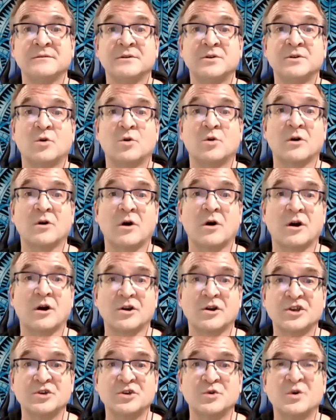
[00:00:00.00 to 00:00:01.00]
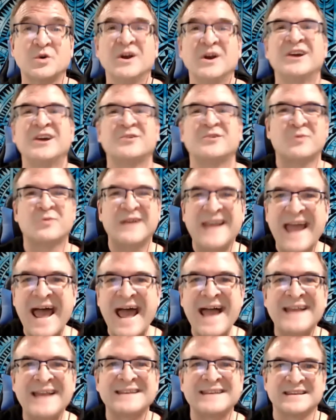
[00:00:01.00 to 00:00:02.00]
Or are you
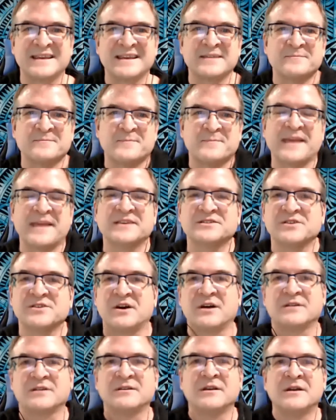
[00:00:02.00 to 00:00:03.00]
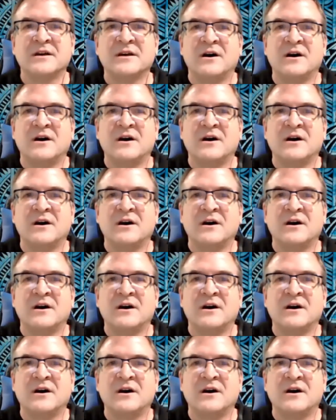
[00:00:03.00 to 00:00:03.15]
reacting based on